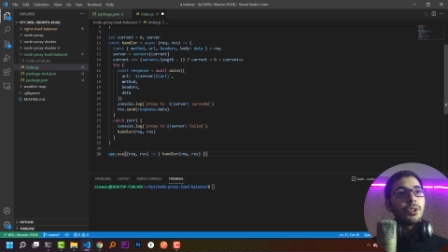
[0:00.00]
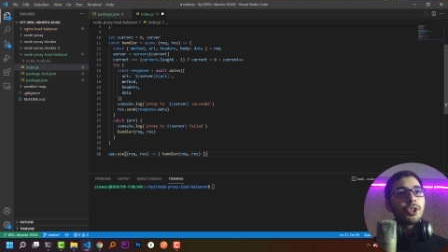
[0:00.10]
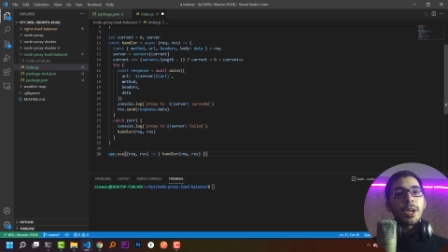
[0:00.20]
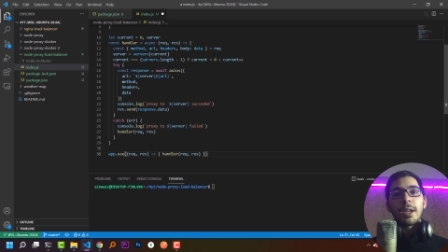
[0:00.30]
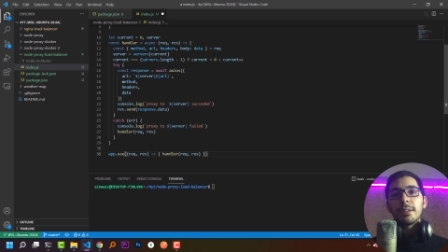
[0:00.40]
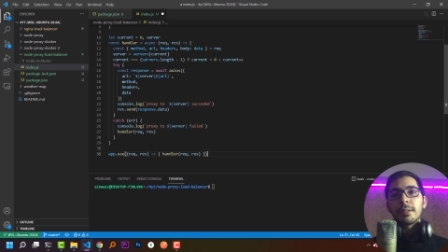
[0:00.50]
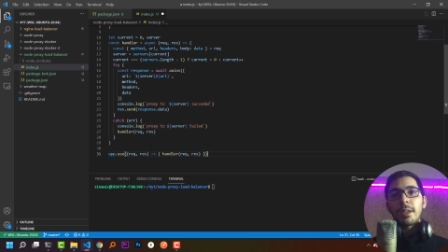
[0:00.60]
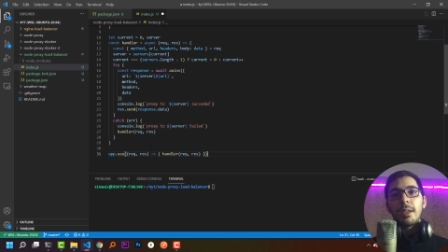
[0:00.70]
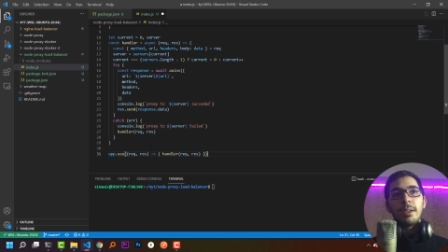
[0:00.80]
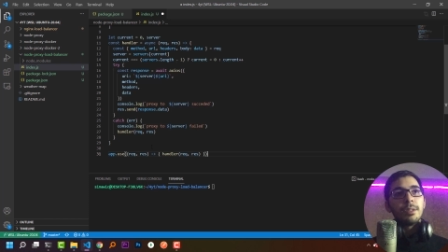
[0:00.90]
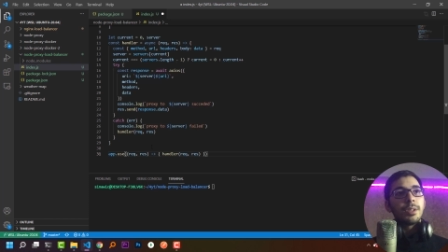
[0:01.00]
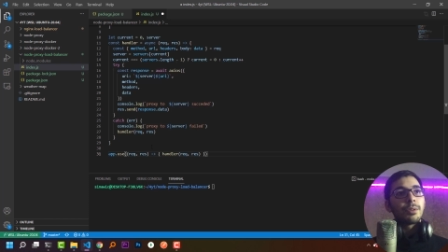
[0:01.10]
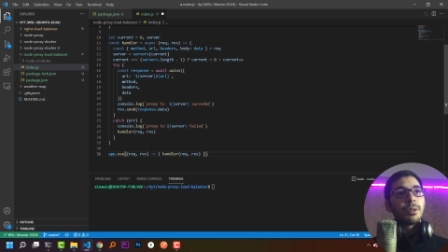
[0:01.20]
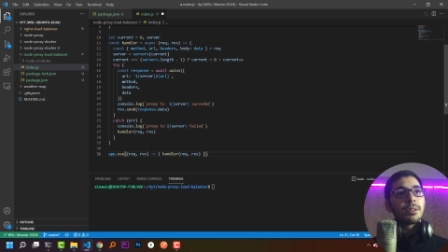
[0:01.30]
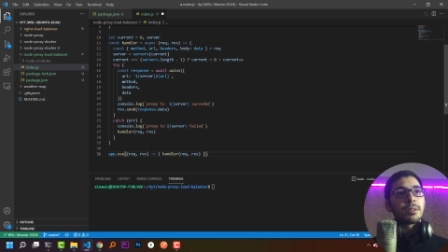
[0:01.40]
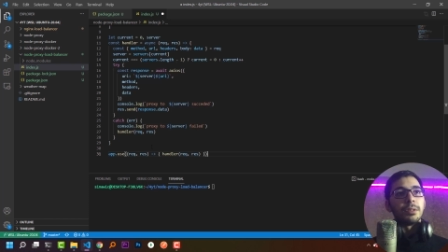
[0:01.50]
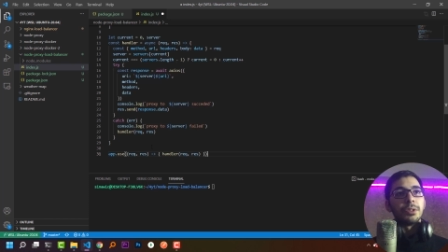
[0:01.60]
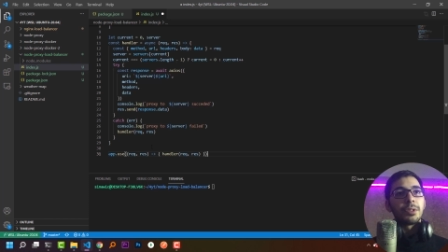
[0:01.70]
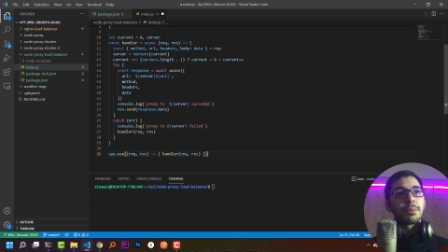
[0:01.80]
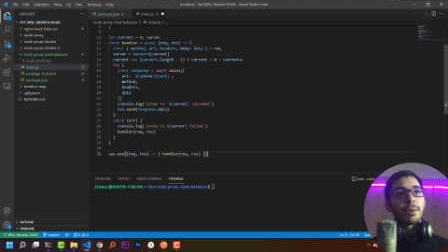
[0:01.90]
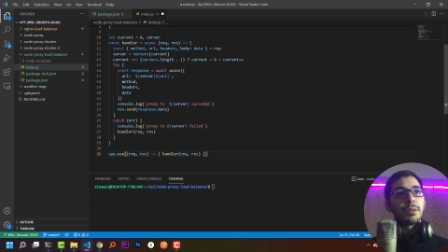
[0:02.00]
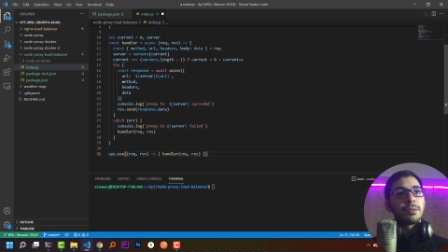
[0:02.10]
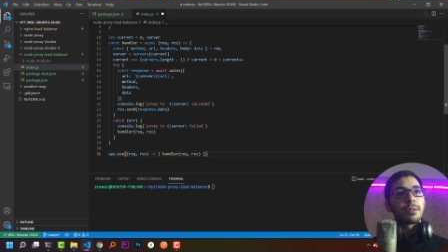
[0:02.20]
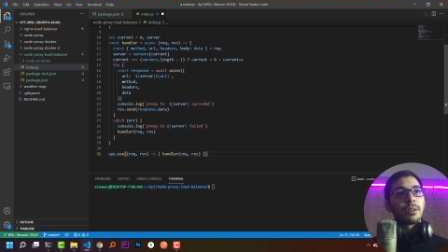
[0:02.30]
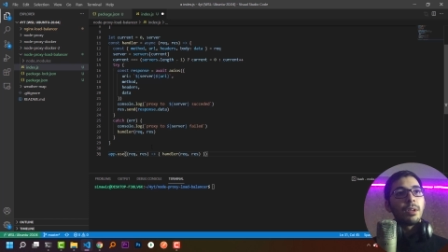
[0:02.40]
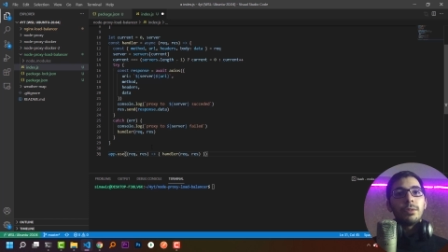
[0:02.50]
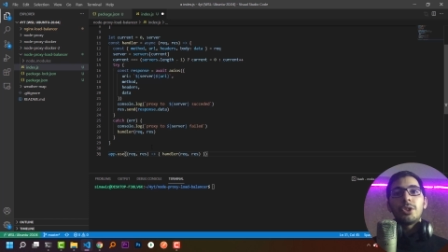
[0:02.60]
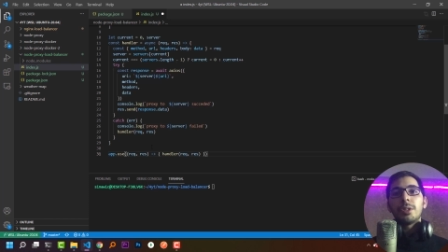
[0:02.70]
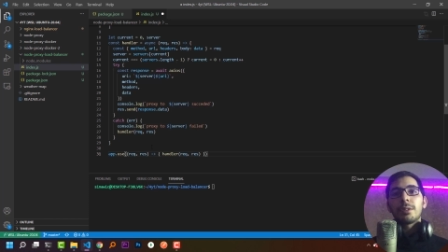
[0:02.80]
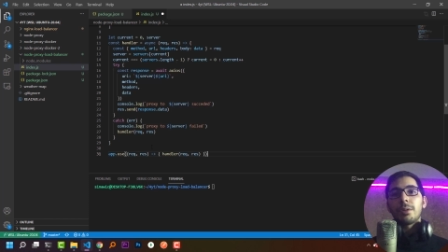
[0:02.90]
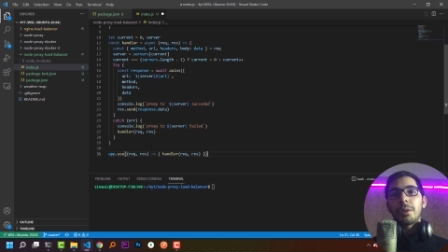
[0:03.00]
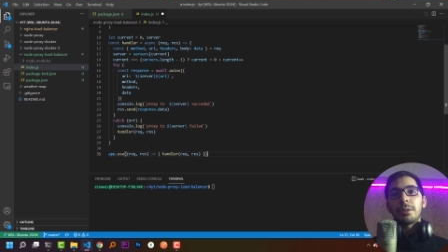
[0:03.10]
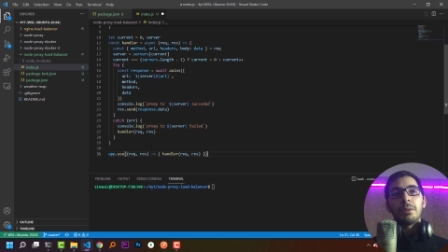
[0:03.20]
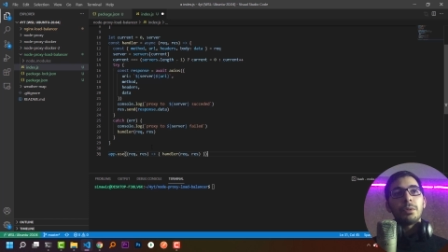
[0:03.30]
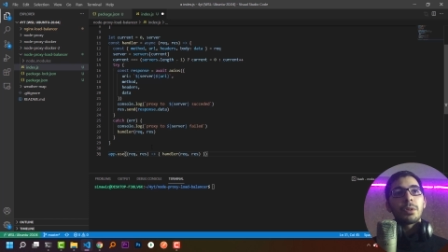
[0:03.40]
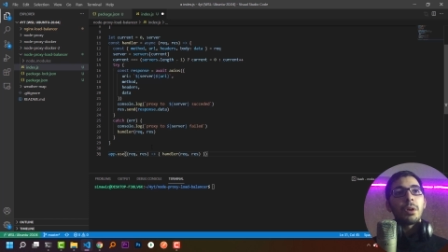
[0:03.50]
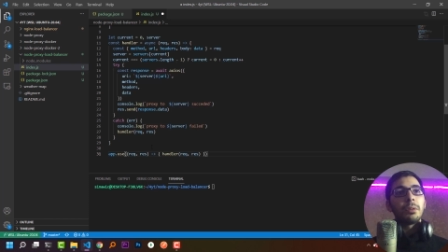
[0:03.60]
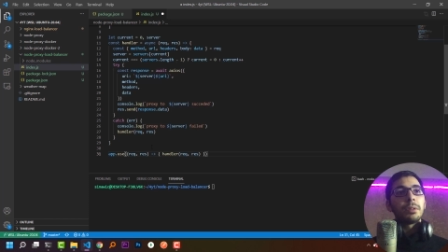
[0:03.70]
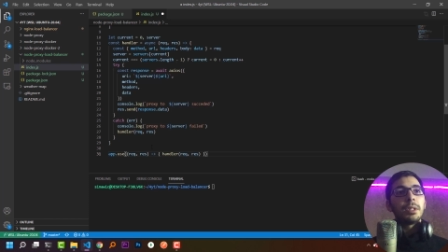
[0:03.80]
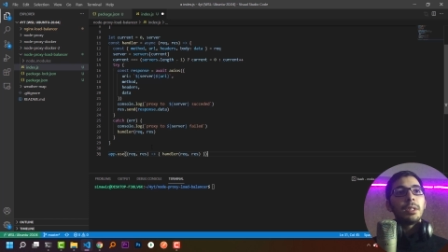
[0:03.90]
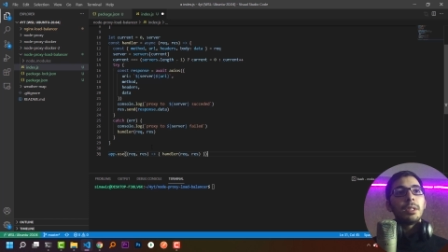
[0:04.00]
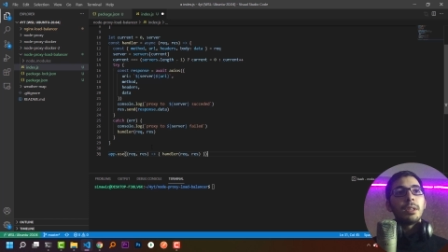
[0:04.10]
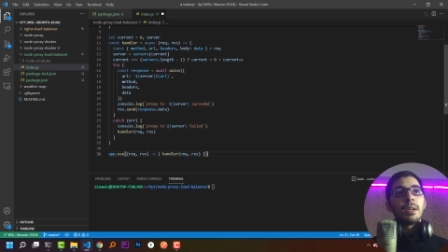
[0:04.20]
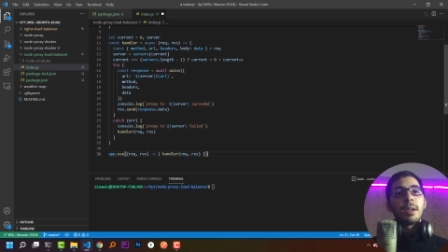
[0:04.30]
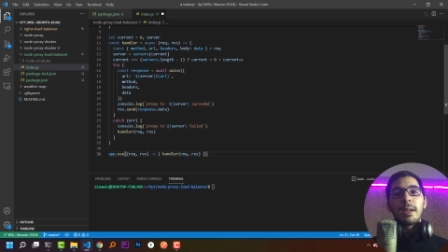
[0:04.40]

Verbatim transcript: which has a request and response which is going to call the